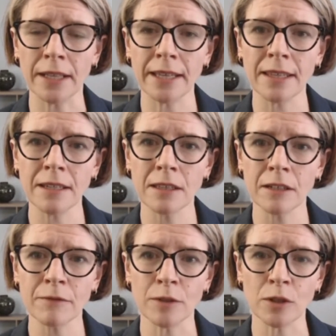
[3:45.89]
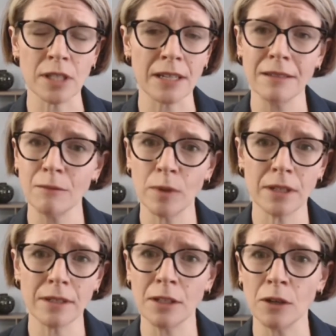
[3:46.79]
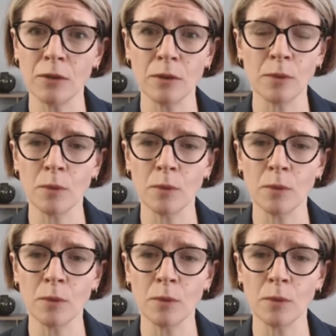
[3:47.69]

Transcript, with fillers: I think the first thing we, you know,